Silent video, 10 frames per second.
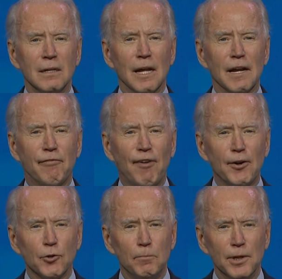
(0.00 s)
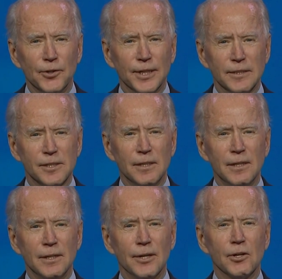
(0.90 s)
like federal buildings,
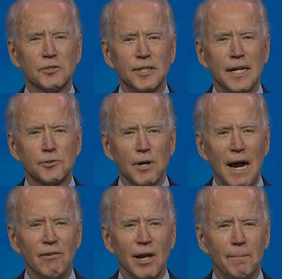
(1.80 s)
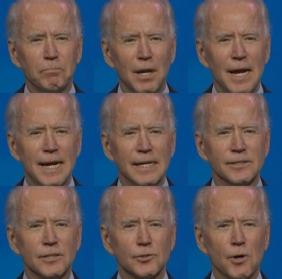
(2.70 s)
interstate travel on
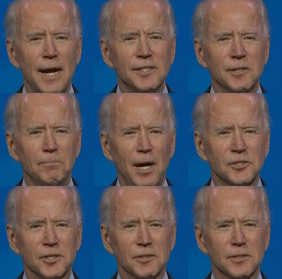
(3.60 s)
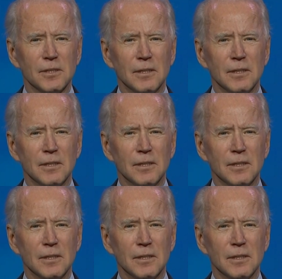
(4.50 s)
planes, trains, and buses.